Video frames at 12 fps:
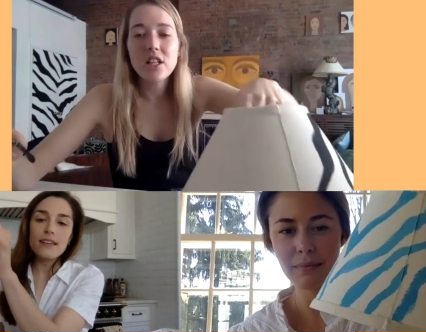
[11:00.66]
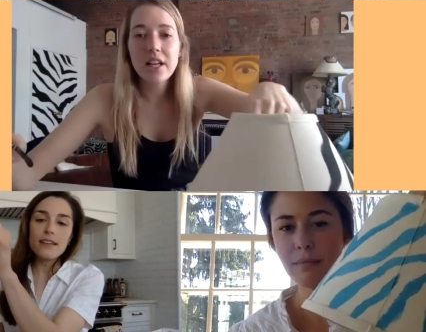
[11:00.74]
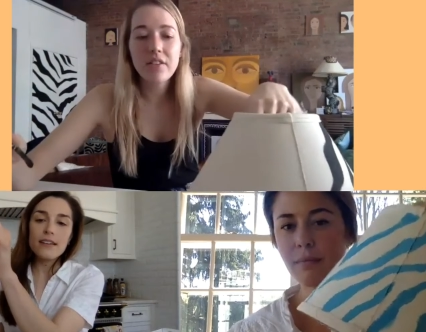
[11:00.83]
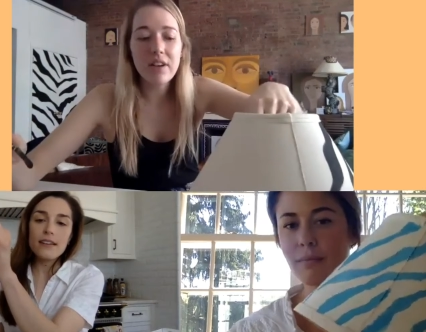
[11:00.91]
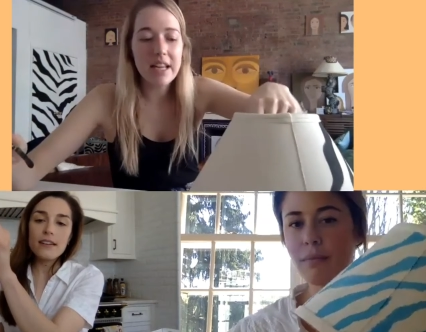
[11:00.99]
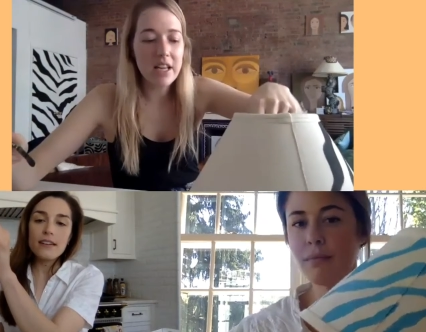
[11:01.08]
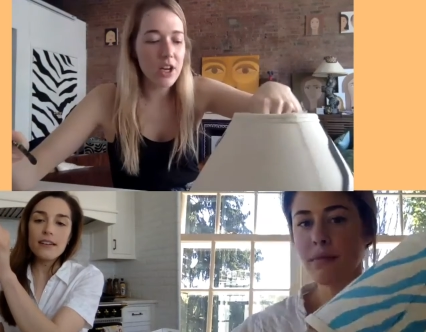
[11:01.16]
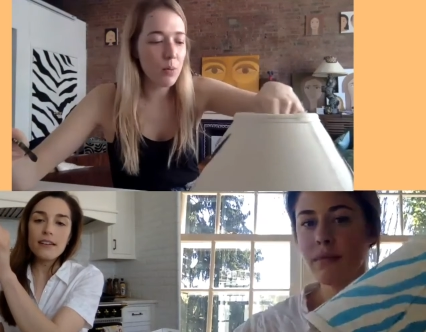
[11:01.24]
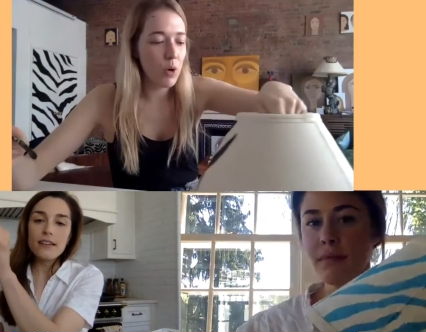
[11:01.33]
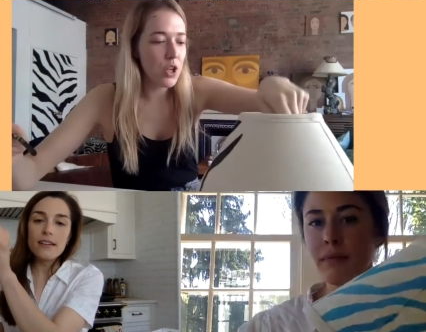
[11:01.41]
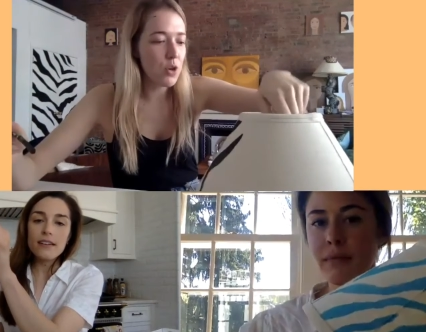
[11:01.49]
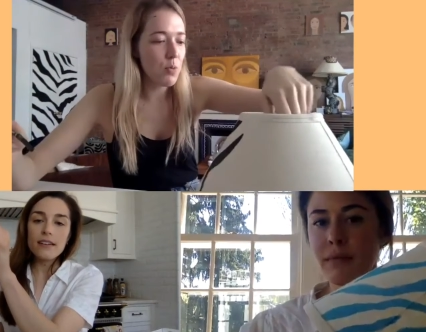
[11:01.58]
Speaker 1: looking really
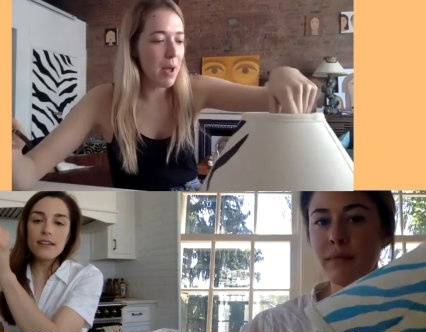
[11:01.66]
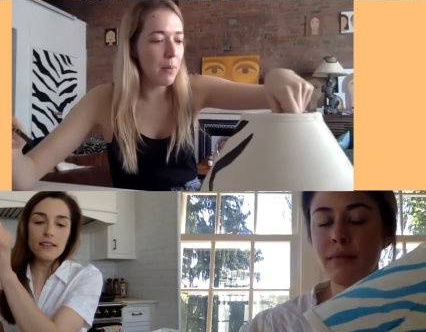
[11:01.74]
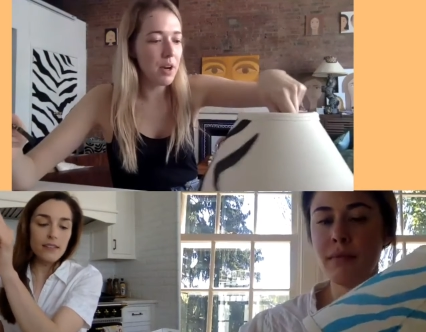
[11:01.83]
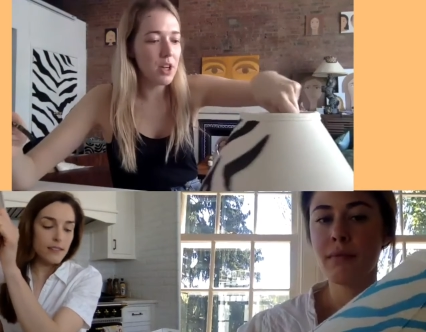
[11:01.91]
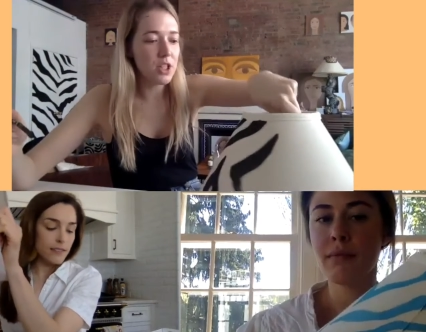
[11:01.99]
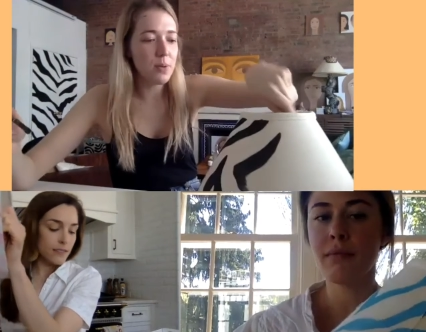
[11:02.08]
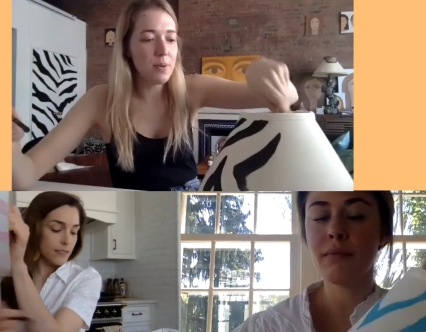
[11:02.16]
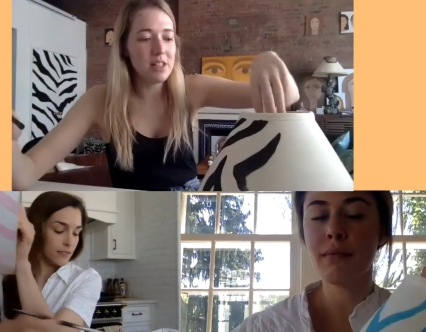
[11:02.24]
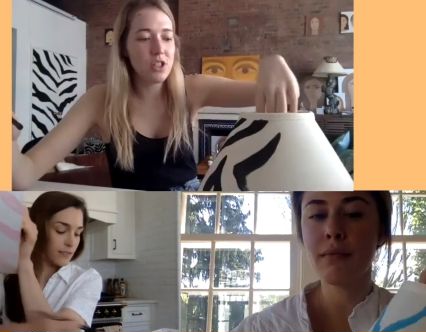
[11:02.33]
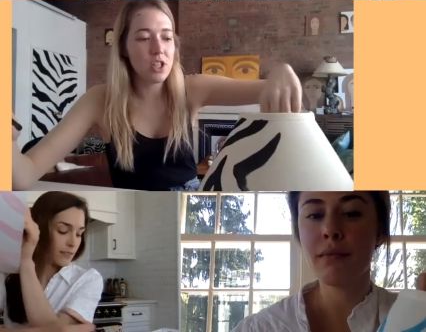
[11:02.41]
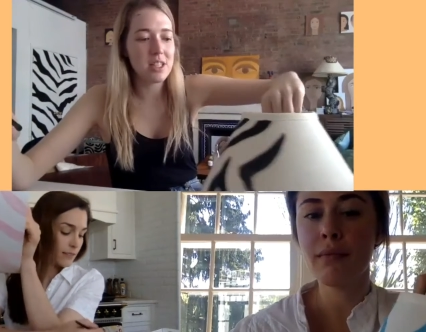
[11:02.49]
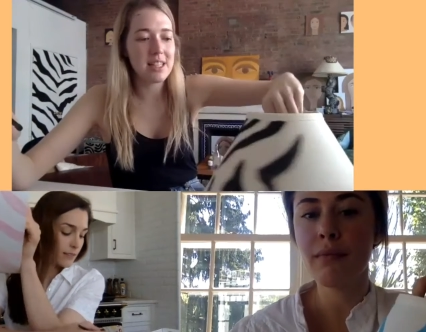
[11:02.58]
good. What you might want to do
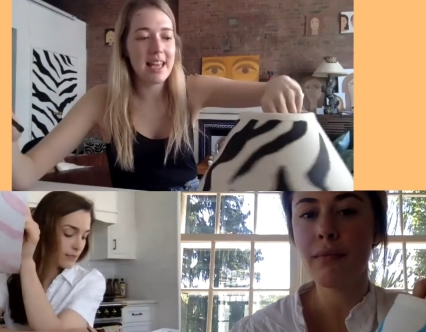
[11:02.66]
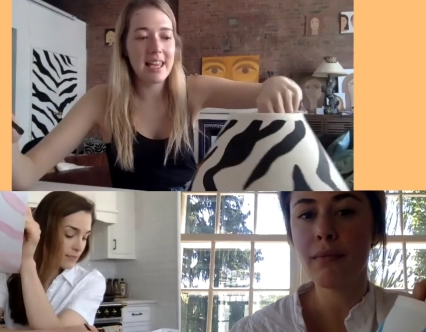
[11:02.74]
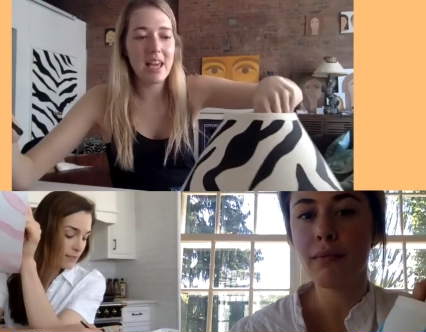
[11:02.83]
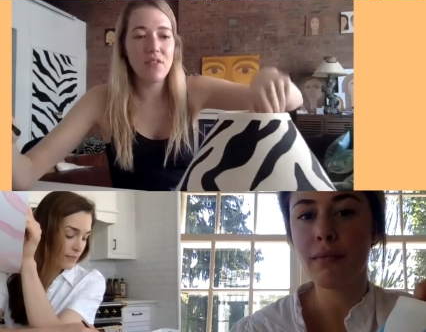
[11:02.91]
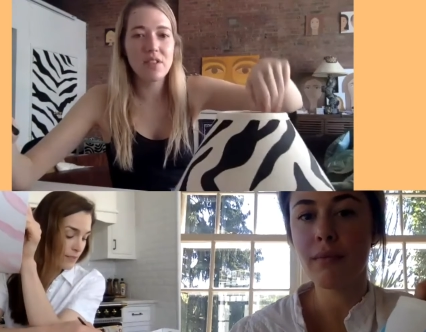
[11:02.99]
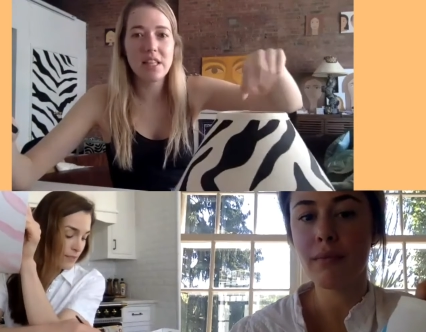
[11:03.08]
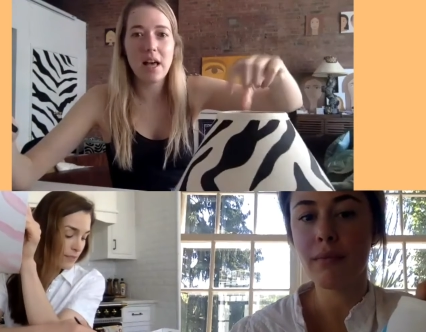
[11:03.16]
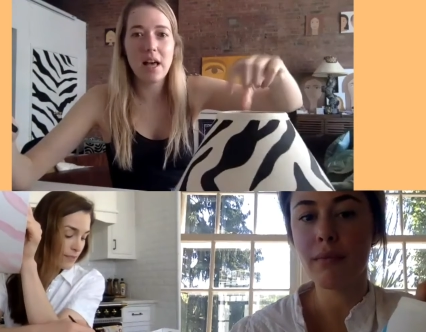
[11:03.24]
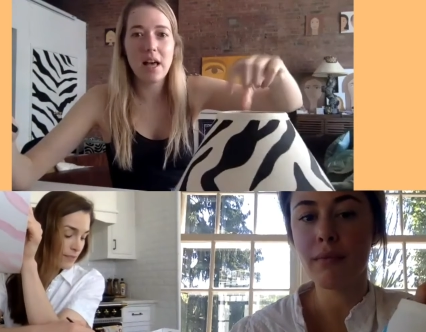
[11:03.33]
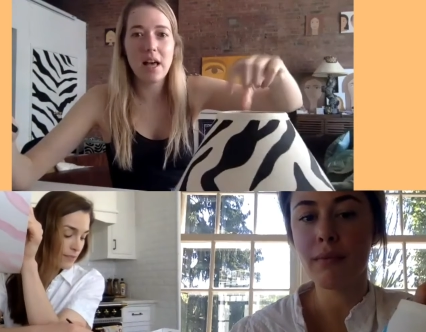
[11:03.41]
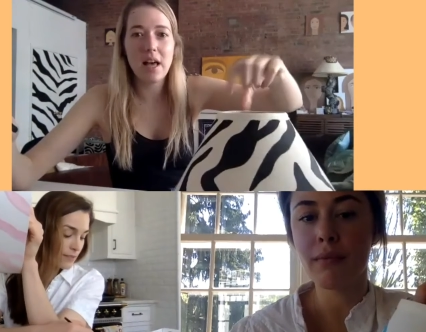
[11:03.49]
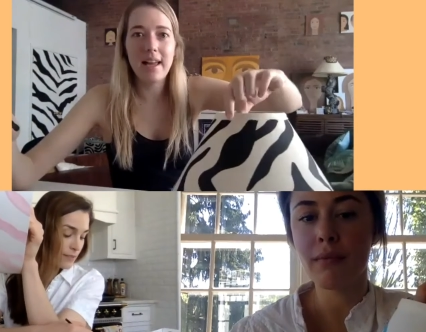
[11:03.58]
is just like give
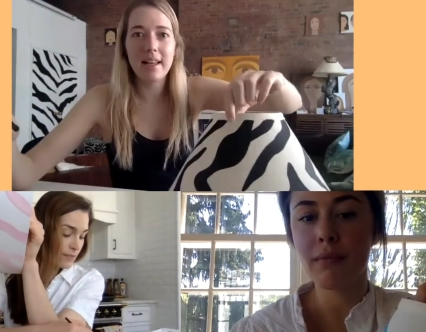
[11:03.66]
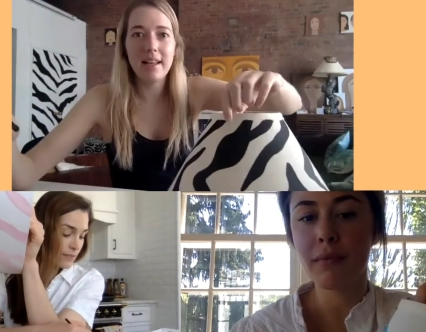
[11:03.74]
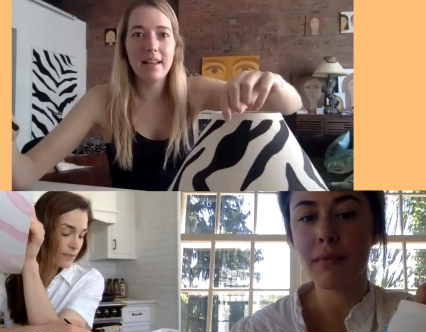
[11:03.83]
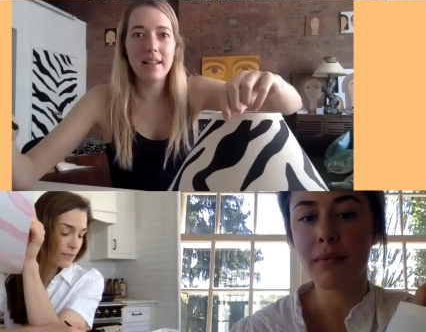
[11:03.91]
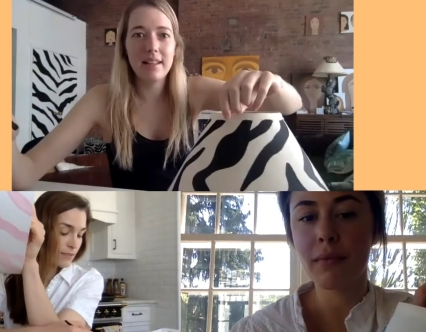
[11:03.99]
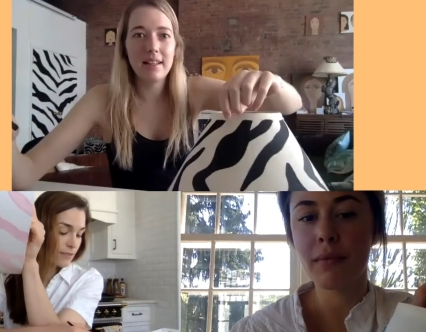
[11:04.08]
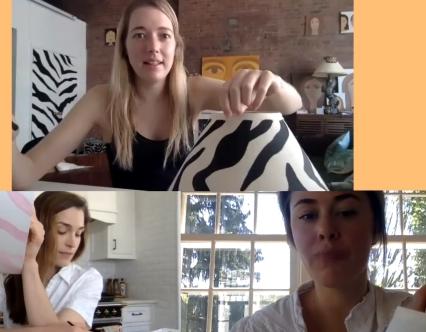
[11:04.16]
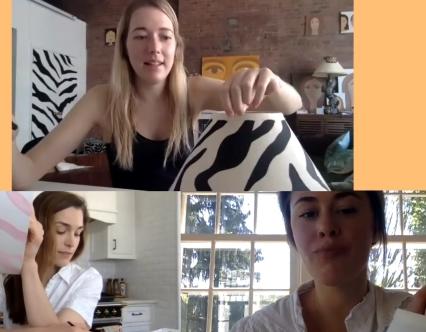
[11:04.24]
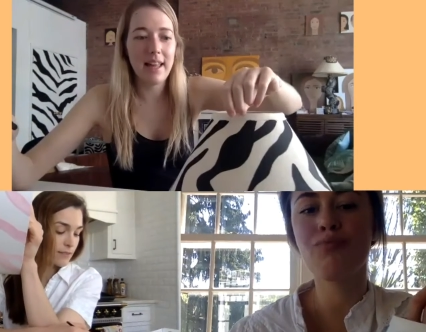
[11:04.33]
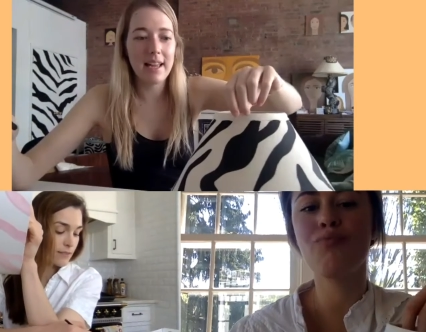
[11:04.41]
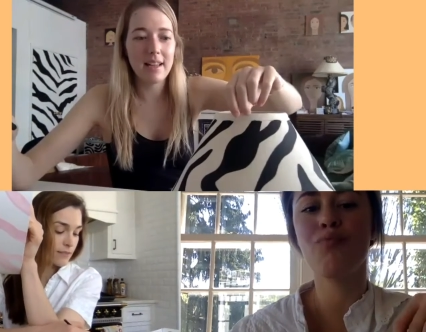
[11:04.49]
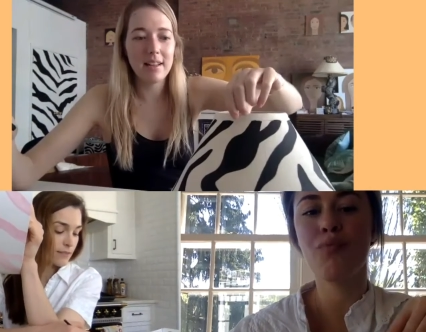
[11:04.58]
some like little
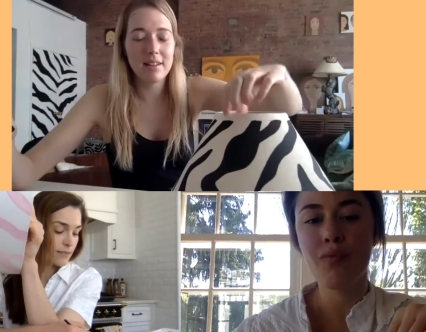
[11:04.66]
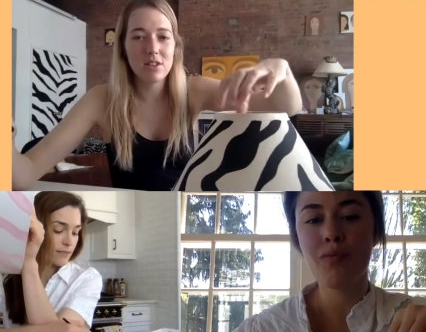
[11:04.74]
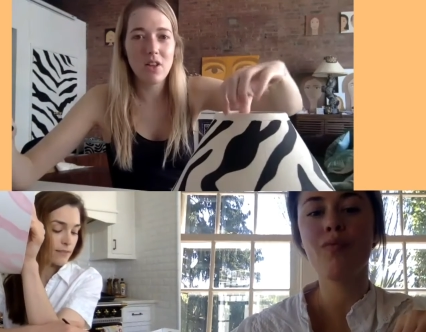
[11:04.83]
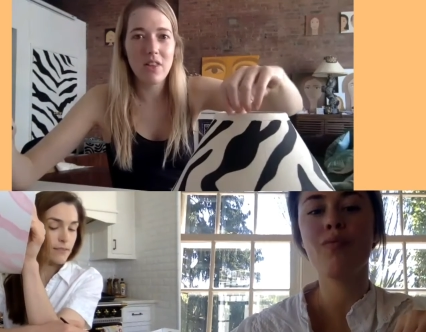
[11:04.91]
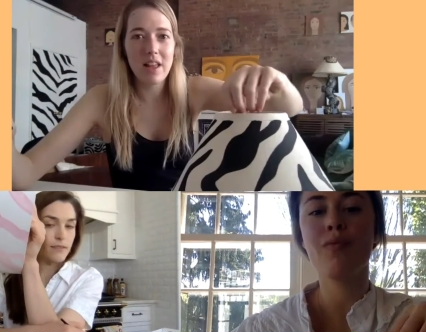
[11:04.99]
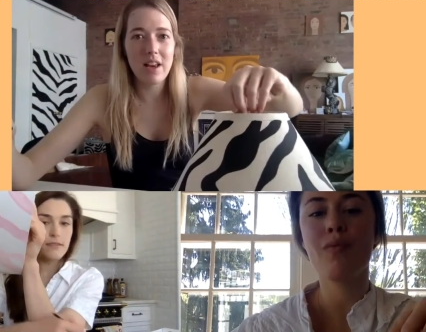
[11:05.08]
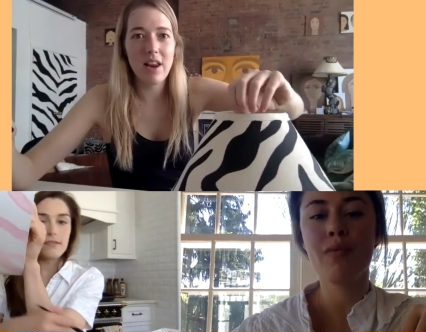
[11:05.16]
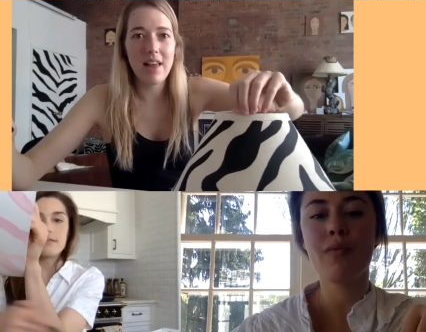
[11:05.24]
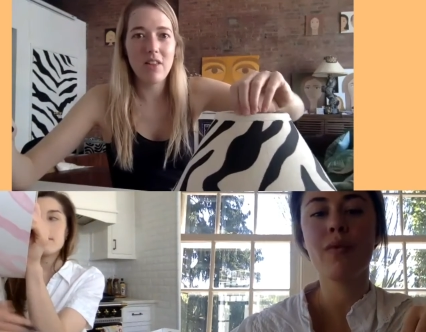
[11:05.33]
like so they look like